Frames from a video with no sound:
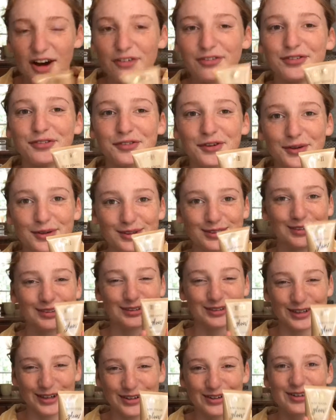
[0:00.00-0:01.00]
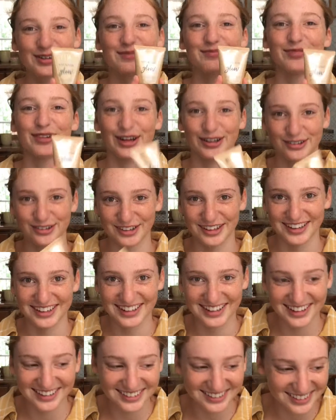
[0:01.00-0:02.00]
Focus Glow Complexion
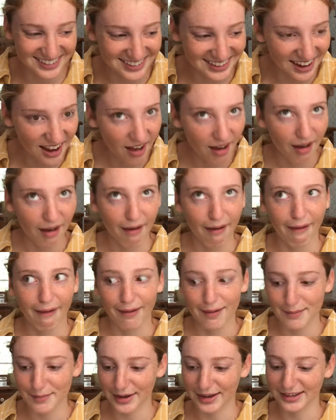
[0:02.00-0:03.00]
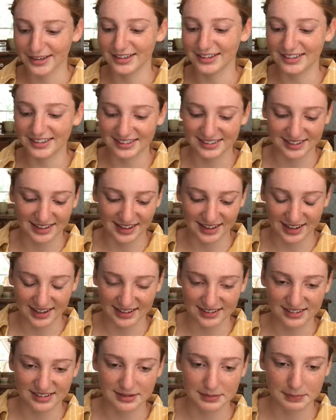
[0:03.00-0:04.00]
Enhancer. My goodness, I
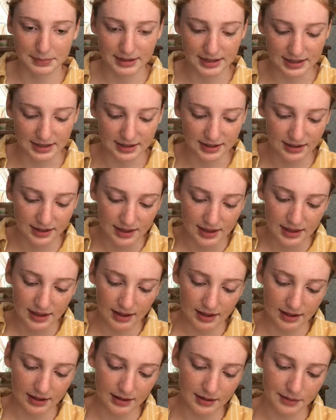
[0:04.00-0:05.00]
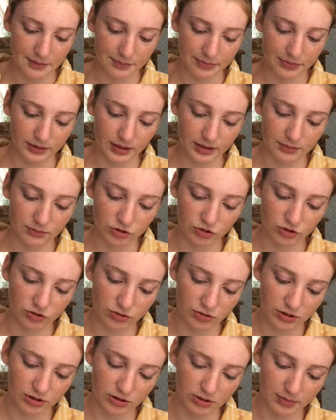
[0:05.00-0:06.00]
can't speak. And I'm just
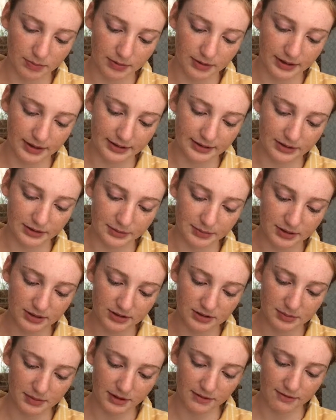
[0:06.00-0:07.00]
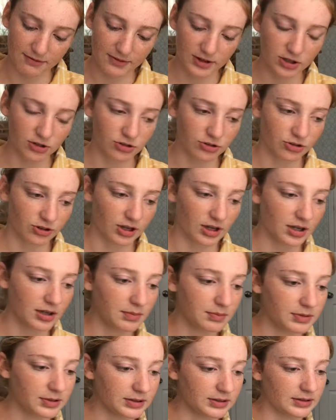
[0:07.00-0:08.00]
going to apply a little bit to my
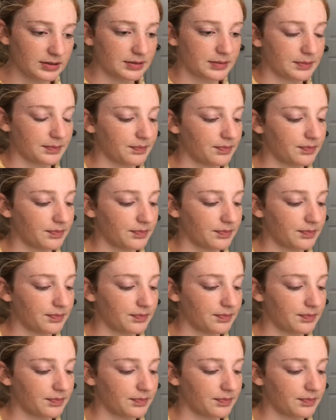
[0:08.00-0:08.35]
fingertips,